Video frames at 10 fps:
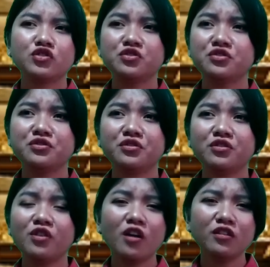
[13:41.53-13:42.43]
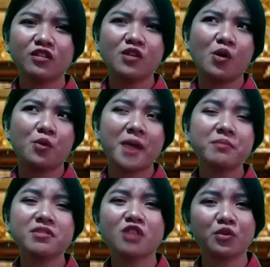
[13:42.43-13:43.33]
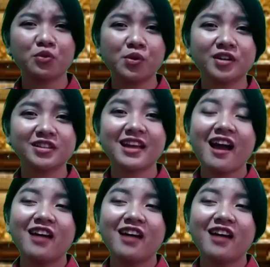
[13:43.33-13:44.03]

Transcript: to maybe not world,